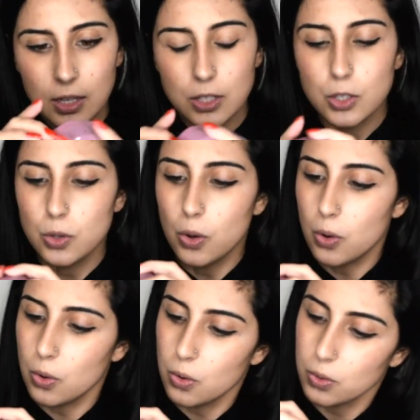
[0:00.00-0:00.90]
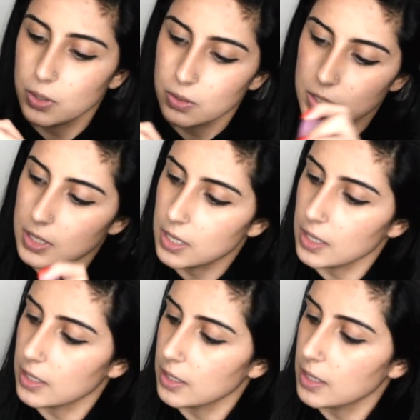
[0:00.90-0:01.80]
So you'll
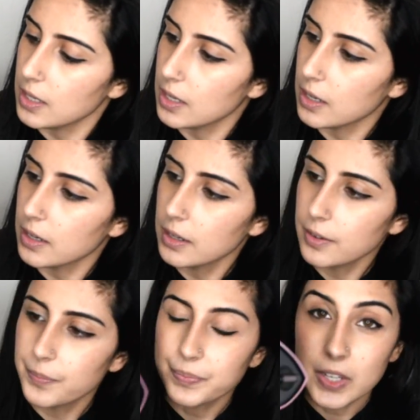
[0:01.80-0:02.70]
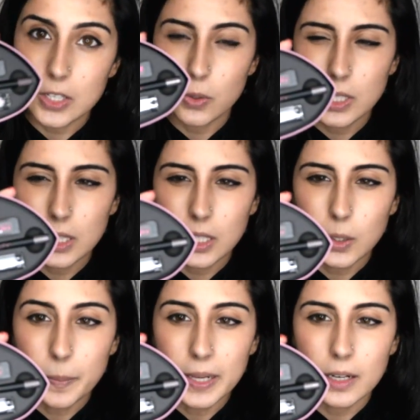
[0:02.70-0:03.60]
see in here, so it's a
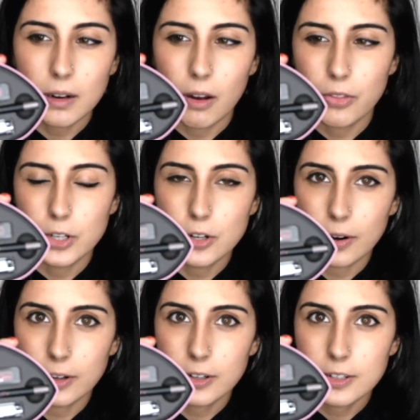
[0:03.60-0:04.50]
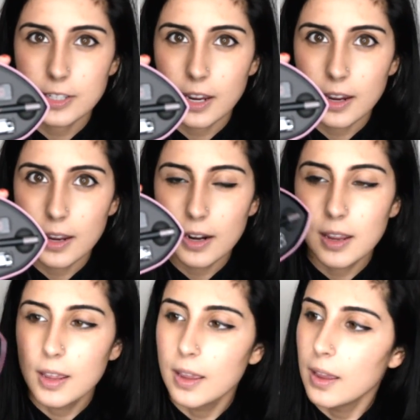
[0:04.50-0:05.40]
little bit on the darker side,
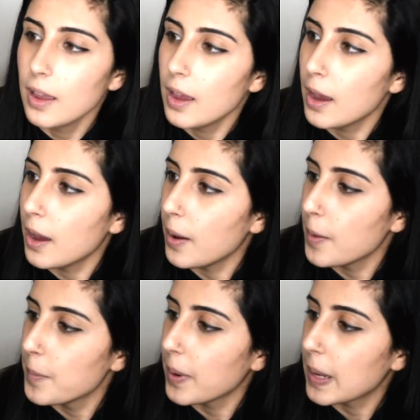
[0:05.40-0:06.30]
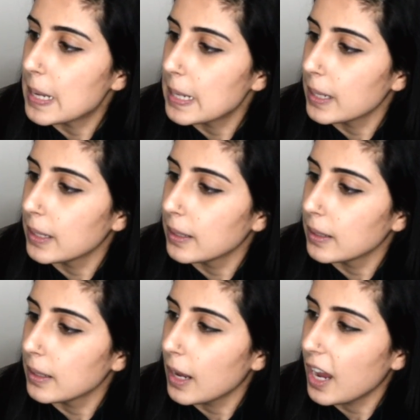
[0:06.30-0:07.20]
but
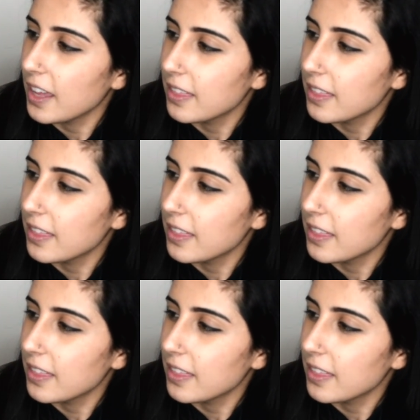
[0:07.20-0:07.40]
I